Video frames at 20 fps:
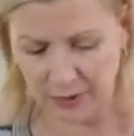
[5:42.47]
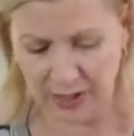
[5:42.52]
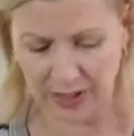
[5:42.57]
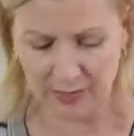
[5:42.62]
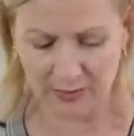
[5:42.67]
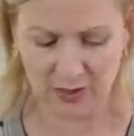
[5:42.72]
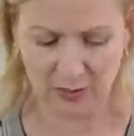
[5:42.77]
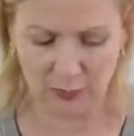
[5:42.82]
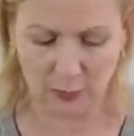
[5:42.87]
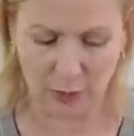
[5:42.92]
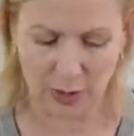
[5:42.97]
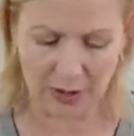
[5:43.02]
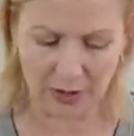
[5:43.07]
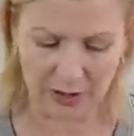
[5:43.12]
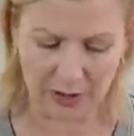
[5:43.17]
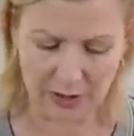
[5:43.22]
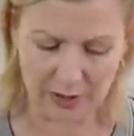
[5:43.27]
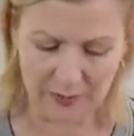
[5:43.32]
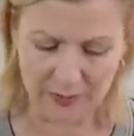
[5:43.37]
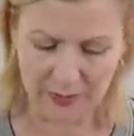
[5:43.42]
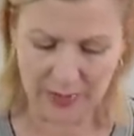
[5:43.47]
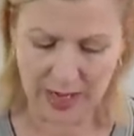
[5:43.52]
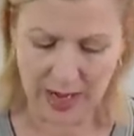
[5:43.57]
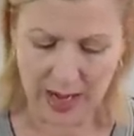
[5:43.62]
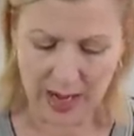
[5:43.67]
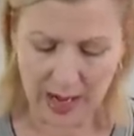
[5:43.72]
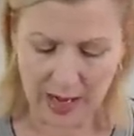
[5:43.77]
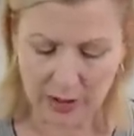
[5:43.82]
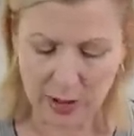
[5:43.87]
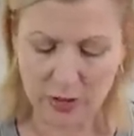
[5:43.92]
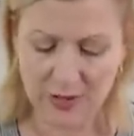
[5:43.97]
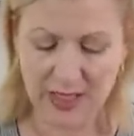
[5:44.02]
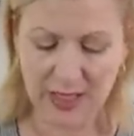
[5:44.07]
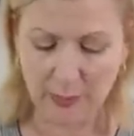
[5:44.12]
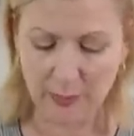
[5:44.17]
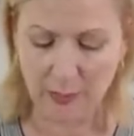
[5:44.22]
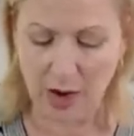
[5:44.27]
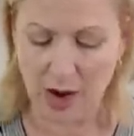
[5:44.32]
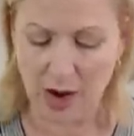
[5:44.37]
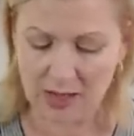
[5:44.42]
grams of butter and using a
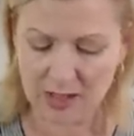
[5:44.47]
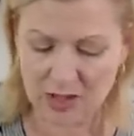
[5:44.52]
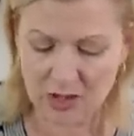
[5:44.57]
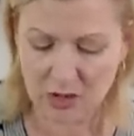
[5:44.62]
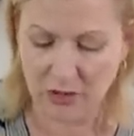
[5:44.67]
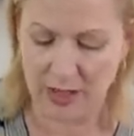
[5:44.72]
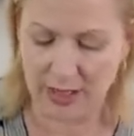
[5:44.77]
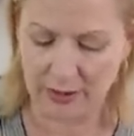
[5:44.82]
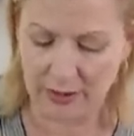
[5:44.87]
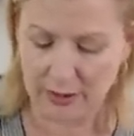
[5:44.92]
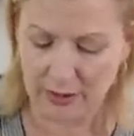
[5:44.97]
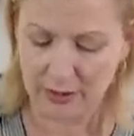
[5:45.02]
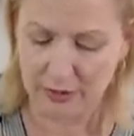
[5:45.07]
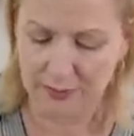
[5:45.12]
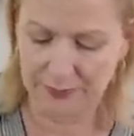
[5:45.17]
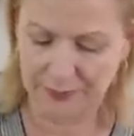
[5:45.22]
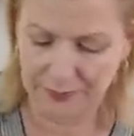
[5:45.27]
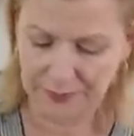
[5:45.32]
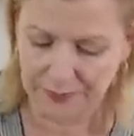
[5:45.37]
box grater,